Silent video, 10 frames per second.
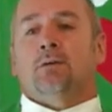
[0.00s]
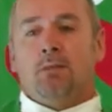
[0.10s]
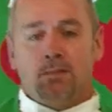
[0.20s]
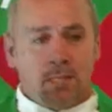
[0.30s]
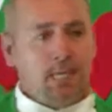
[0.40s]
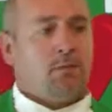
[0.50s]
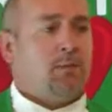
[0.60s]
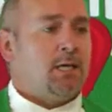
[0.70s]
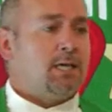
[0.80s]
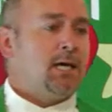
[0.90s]
to
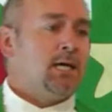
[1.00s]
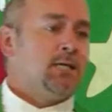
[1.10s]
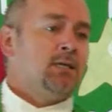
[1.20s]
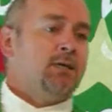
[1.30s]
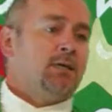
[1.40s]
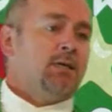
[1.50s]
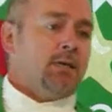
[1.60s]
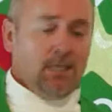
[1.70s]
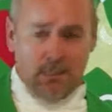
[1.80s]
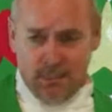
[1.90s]
thank my God
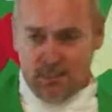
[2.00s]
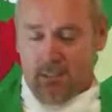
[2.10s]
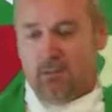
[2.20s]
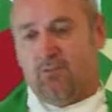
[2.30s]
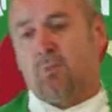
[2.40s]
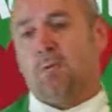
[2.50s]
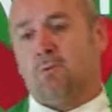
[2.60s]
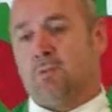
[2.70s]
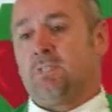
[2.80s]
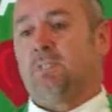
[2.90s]
and to serve
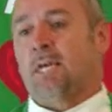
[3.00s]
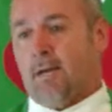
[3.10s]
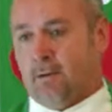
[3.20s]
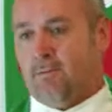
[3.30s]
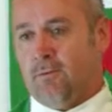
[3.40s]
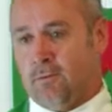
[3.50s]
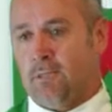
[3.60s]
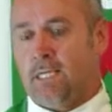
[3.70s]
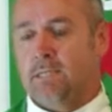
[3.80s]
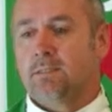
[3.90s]
people and to care for
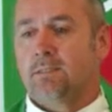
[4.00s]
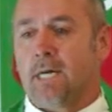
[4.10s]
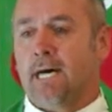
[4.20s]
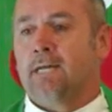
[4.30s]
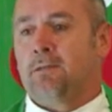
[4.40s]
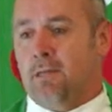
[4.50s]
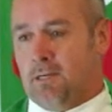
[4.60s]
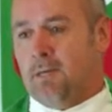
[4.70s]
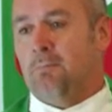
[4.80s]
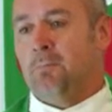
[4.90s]
their needs? God
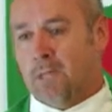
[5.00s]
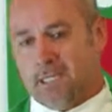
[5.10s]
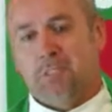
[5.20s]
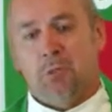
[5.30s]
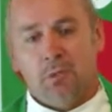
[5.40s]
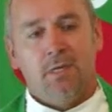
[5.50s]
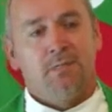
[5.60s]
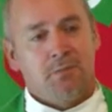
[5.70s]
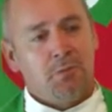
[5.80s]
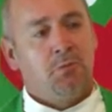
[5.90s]
bless you
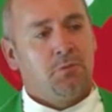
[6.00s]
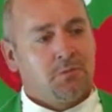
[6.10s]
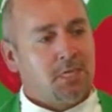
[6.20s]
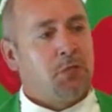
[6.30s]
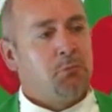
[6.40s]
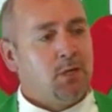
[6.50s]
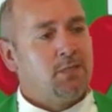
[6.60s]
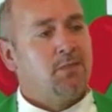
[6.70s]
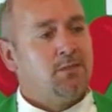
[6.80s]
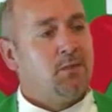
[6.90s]
as you
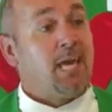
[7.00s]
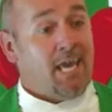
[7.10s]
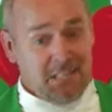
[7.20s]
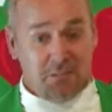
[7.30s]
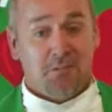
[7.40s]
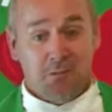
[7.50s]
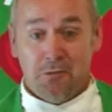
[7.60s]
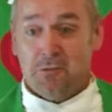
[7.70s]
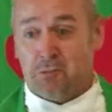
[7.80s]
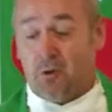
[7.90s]
celebrate the answer
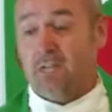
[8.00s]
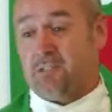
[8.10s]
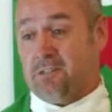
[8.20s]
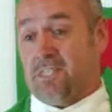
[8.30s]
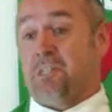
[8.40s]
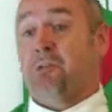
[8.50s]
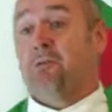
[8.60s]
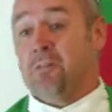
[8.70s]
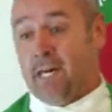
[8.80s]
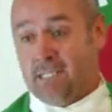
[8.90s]
to those questions
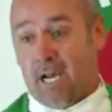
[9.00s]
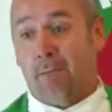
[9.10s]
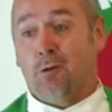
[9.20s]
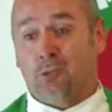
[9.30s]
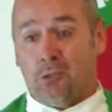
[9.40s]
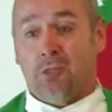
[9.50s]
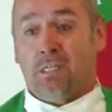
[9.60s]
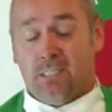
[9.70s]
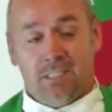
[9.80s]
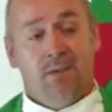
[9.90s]
and utilize
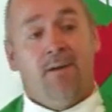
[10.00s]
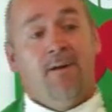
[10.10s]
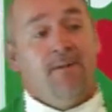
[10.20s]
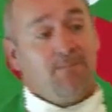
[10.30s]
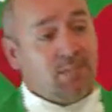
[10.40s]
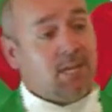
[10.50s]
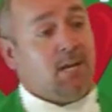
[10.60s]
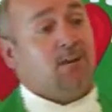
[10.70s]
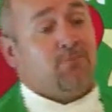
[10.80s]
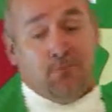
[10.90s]
opportunities
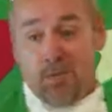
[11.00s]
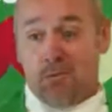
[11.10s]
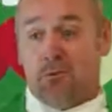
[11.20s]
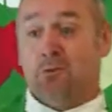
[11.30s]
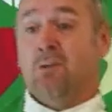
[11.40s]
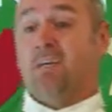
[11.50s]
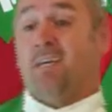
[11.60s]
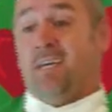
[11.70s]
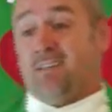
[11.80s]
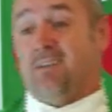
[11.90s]
to care for people
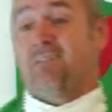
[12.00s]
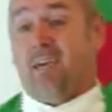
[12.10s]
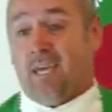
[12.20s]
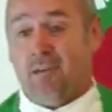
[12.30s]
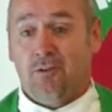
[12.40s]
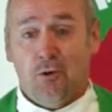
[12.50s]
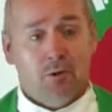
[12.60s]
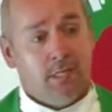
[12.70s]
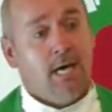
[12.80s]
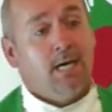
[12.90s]
and to thank
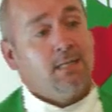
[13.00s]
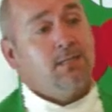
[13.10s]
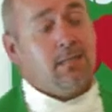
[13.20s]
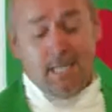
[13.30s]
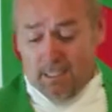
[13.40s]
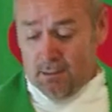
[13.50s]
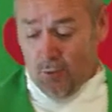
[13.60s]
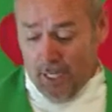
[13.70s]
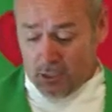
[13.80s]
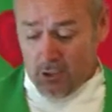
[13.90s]
your God.
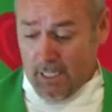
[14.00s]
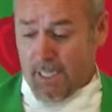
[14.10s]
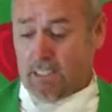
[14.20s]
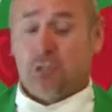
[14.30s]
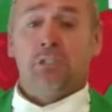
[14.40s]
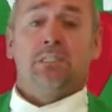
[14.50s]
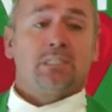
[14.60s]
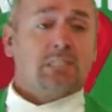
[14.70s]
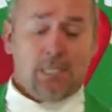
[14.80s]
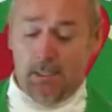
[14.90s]
God grant you that in
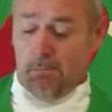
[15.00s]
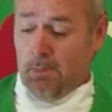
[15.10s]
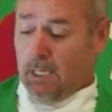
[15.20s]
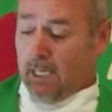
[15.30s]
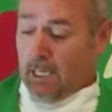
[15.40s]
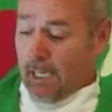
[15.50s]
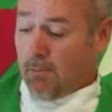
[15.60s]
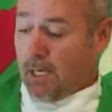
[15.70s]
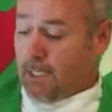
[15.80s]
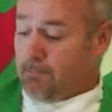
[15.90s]
Jesus' name.
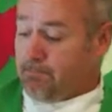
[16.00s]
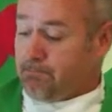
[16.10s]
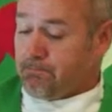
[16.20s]
Amen.